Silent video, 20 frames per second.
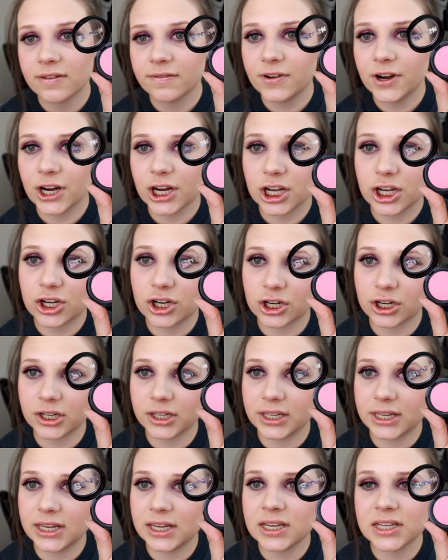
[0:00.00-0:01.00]
very
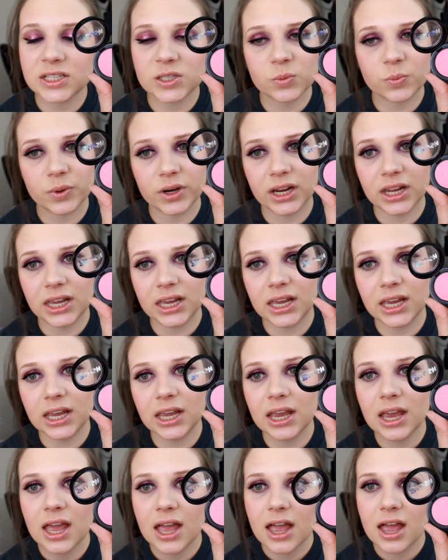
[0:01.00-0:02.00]
girly,
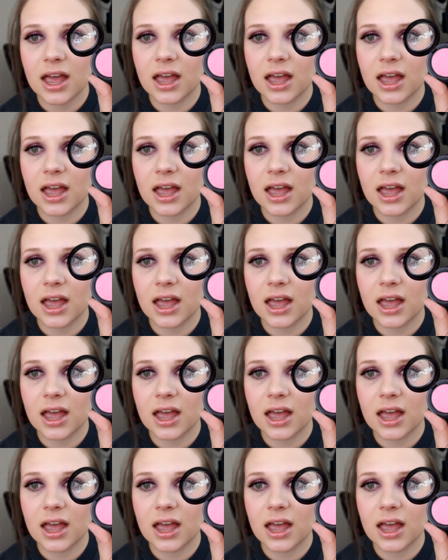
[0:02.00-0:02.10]
springy.